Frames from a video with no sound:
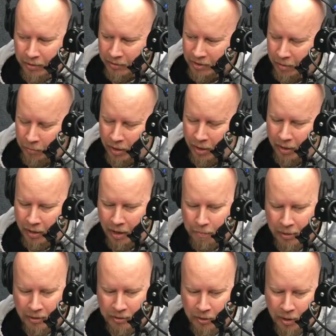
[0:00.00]
you somewhere and I
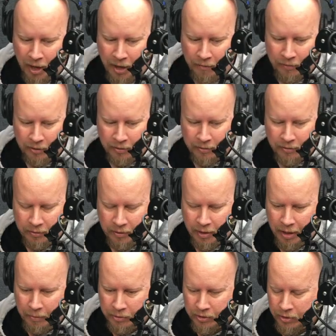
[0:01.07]
piss you off because
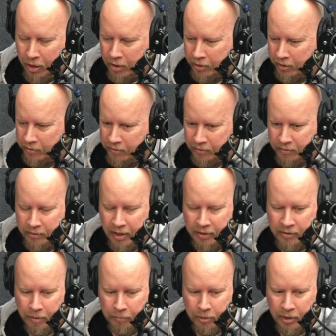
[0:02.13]
I was drunk or said
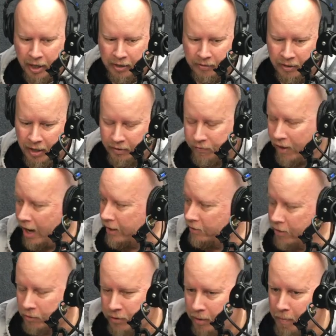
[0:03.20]
something crazy, that's fine.
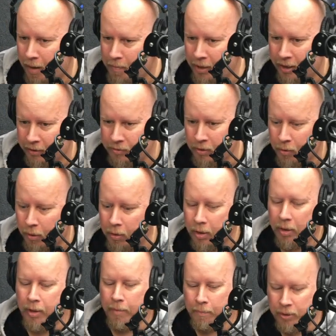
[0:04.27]
Don't drink my beer. It's cool.
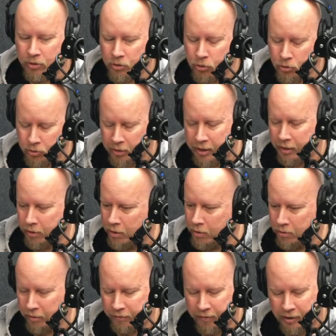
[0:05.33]
But drink
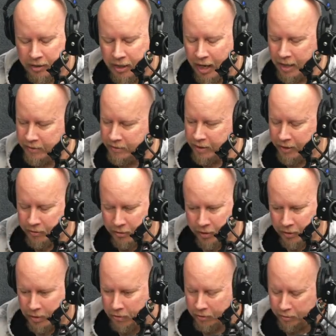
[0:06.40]
local. For God's sake,
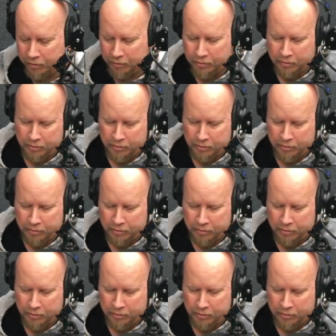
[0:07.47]
drink local.